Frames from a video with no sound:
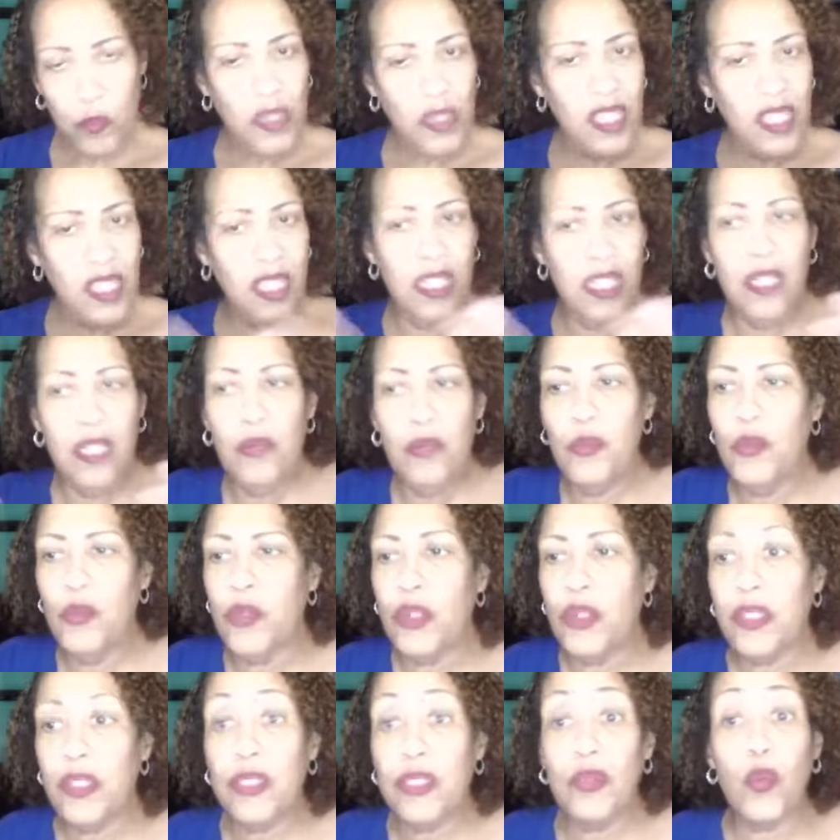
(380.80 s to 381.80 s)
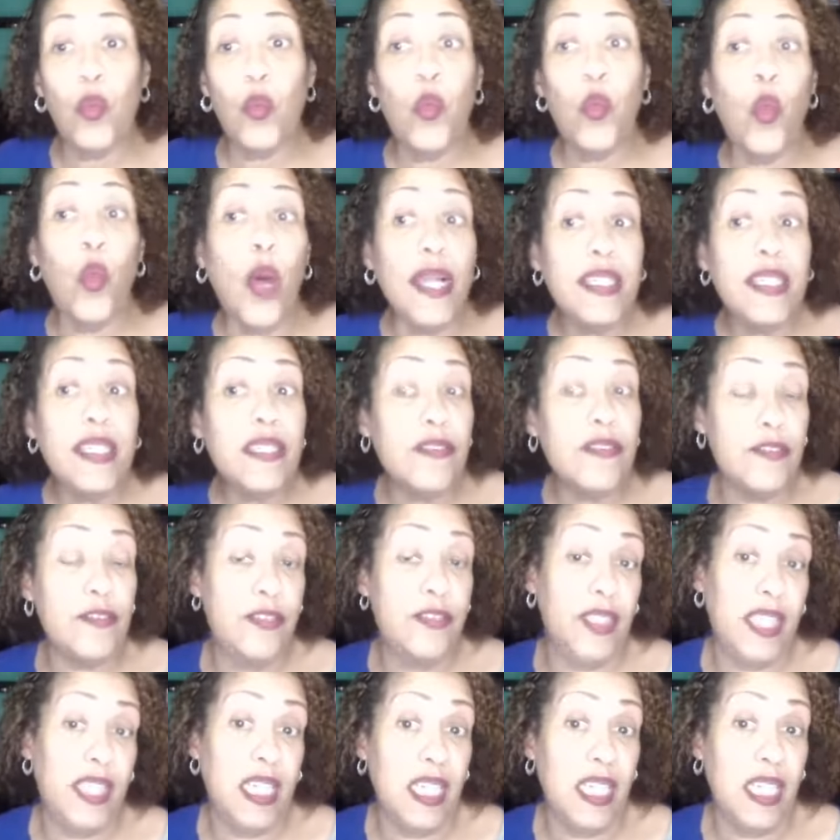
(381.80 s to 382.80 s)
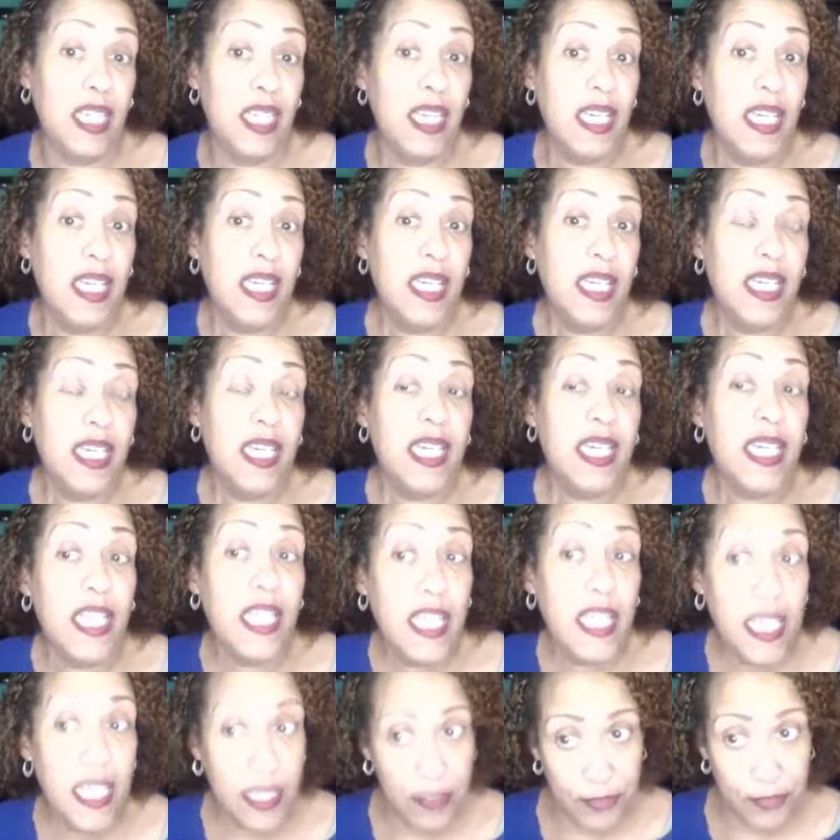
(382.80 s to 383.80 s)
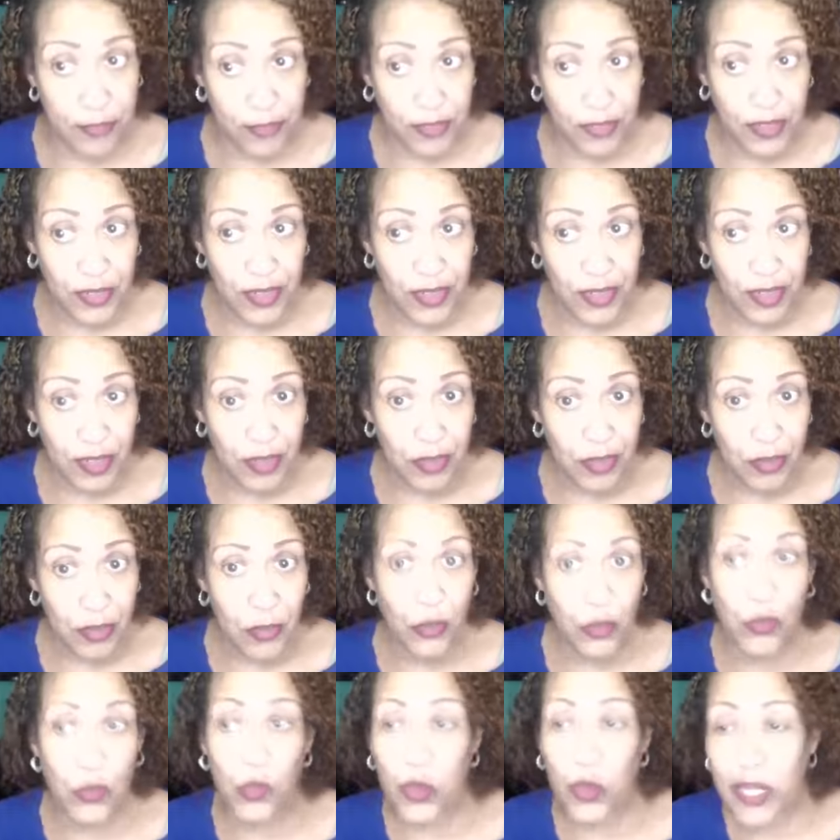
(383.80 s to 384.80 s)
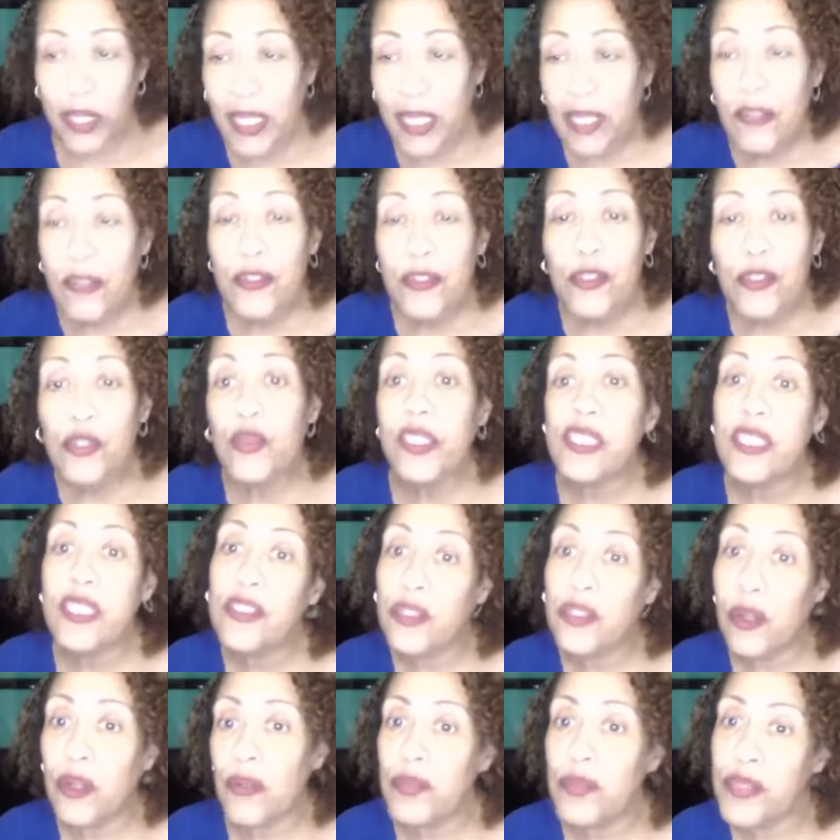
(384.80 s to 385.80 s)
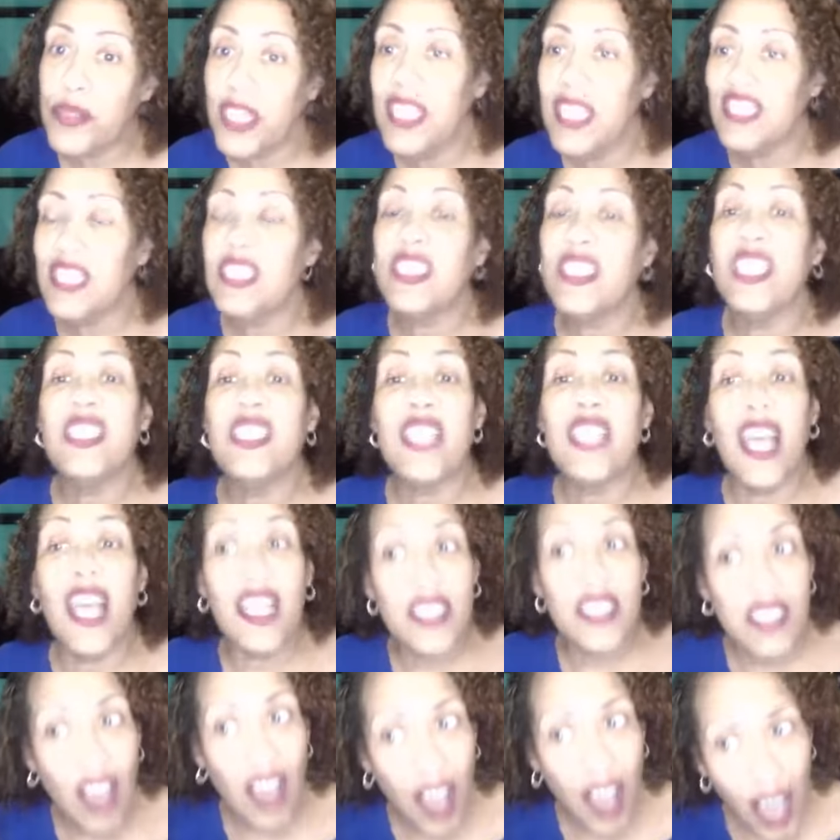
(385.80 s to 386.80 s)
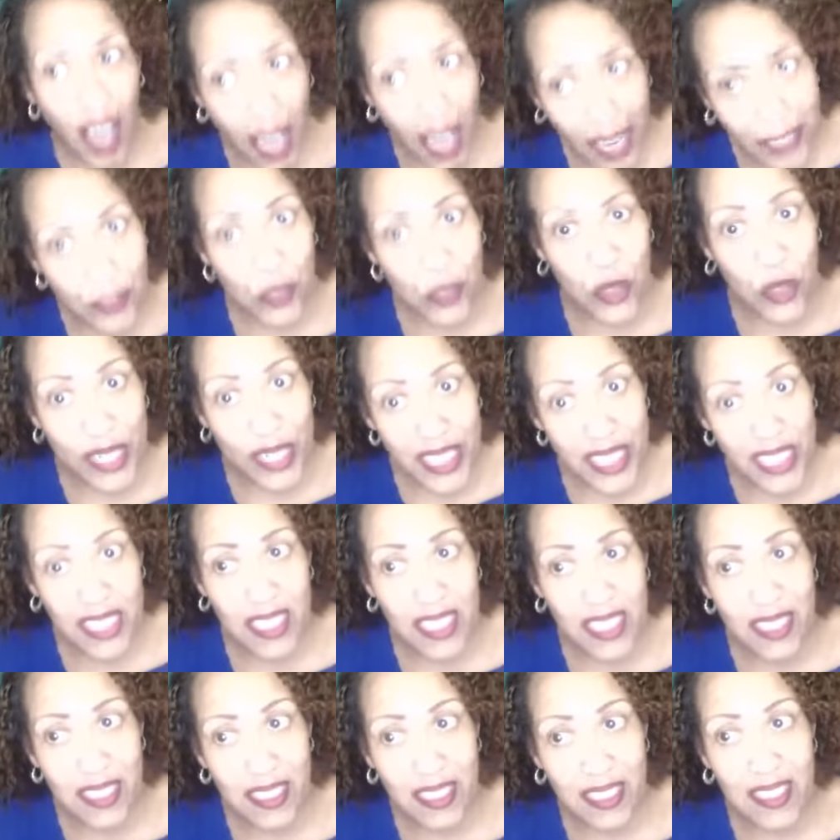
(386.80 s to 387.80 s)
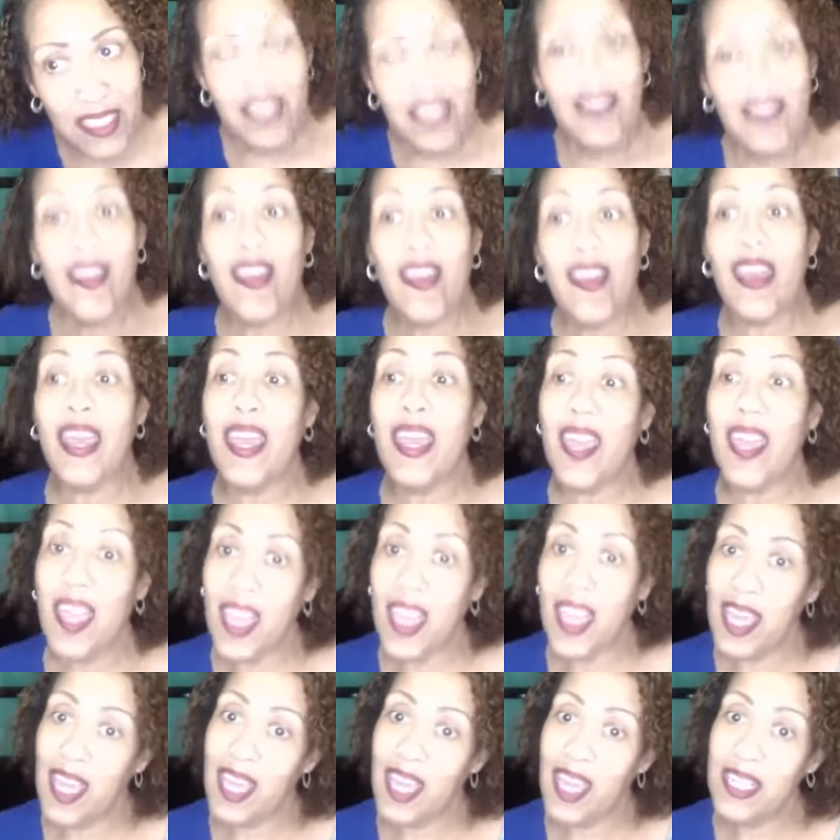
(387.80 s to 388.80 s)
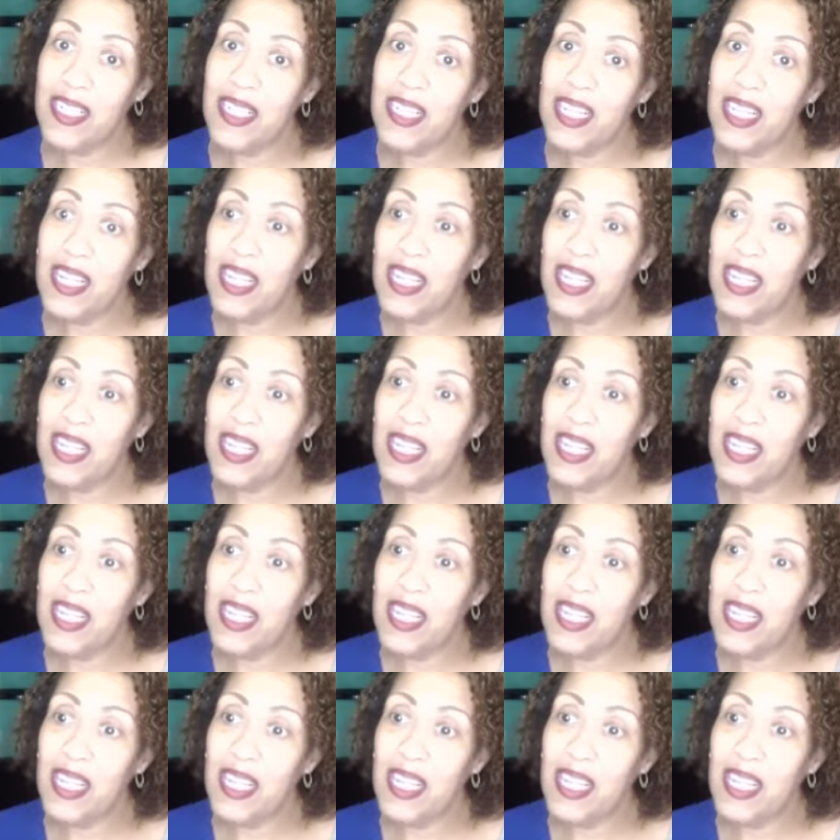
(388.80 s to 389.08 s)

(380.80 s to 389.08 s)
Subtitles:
And it works wonderfully if we are doing certain things, such as hydrating it and